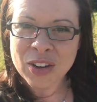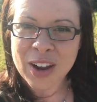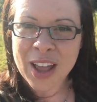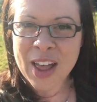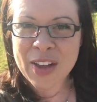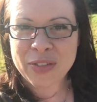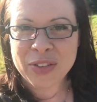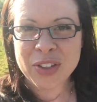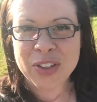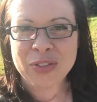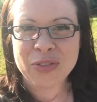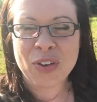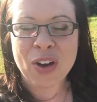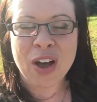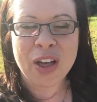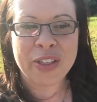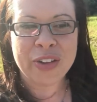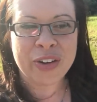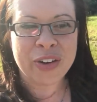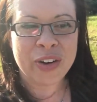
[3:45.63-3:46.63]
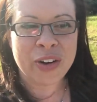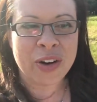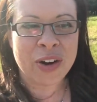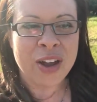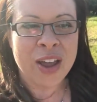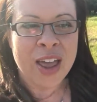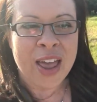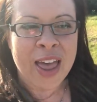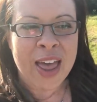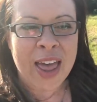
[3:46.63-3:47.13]
Heavenly Father,
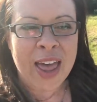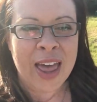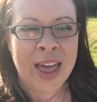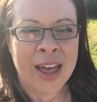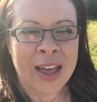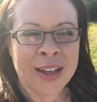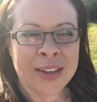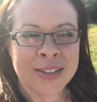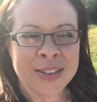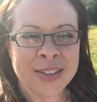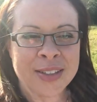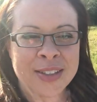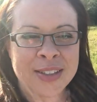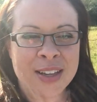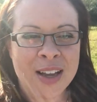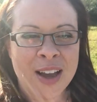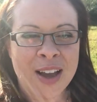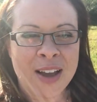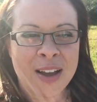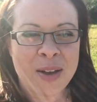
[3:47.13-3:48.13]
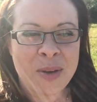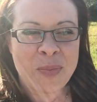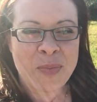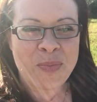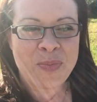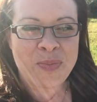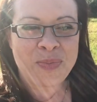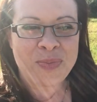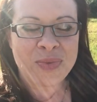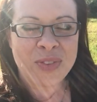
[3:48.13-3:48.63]
and
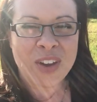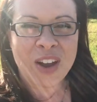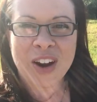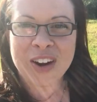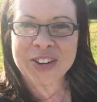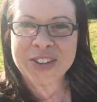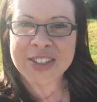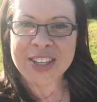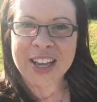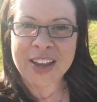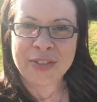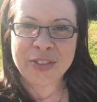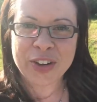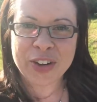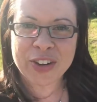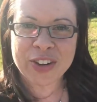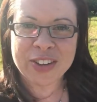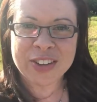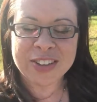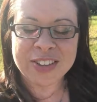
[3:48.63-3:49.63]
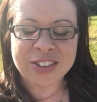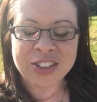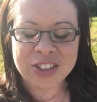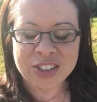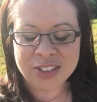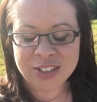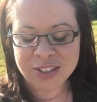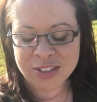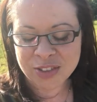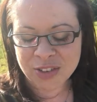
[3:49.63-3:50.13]
um, our Savior,
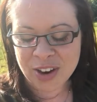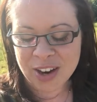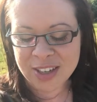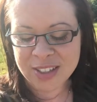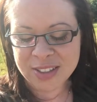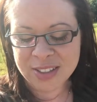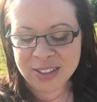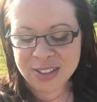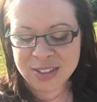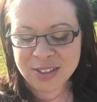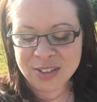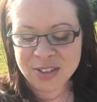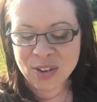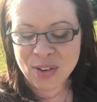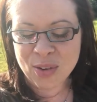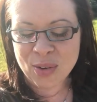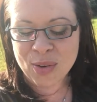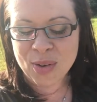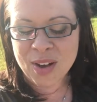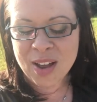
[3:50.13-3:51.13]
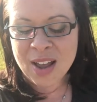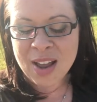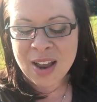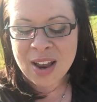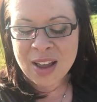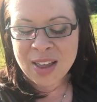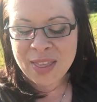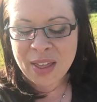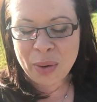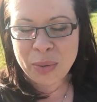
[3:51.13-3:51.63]
Jesus Christ. And so
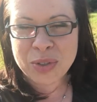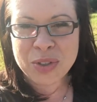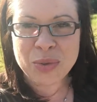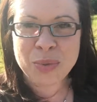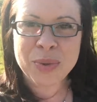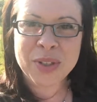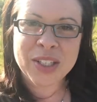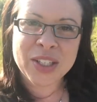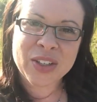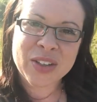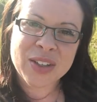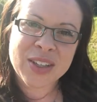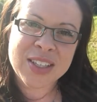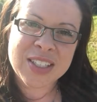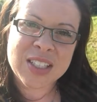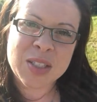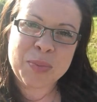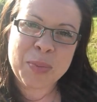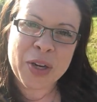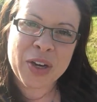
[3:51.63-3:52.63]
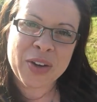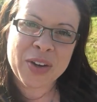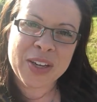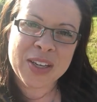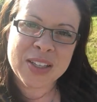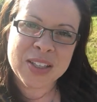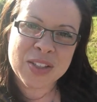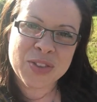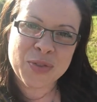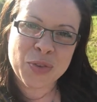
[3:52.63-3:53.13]
that was a really good
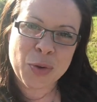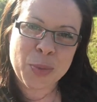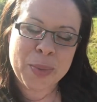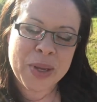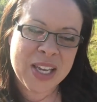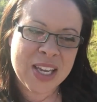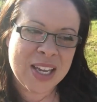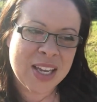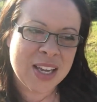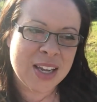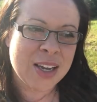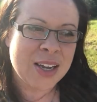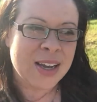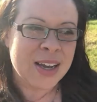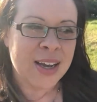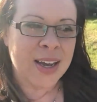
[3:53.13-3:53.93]
experience for me